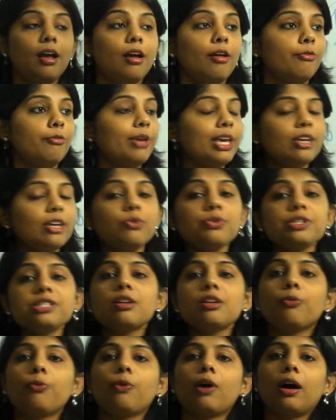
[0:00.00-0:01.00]
We use
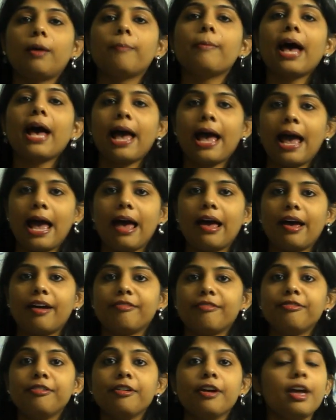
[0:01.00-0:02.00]
the verb
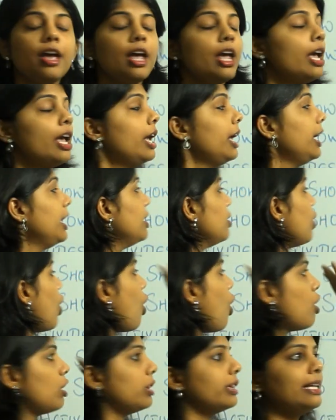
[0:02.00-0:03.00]
have in
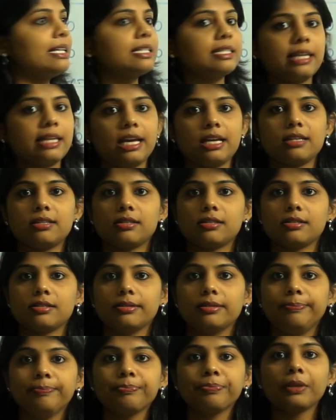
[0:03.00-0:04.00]
all these cases.